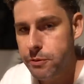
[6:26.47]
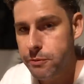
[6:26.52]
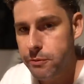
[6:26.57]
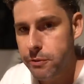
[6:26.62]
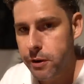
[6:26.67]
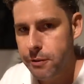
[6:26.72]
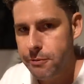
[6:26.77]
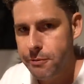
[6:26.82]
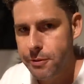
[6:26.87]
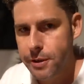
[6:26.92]

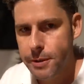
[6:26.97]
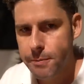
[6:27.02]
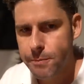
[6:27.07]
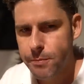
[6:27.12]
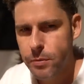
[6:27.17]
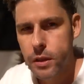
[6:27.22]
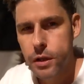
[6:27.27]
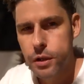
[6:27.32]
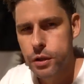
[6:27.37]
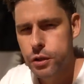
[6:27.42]
fluffy,
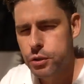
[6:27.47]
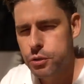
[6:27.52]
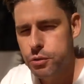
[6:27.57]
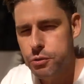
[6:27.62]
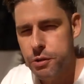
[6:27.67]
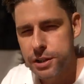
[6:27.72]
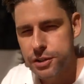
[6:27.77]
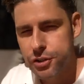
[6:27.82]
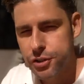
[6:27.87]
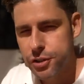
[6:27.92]

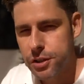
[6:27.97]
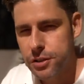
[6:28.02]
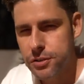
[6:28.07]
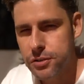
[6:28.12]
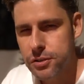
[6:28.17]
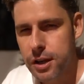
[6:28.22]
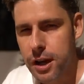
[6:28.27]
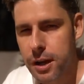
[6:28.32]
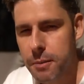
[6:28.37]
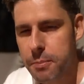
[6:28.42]
crunchy on
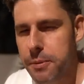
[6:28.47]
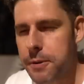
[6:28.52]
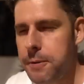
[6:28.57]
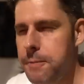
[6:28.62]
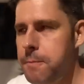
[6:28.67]
top,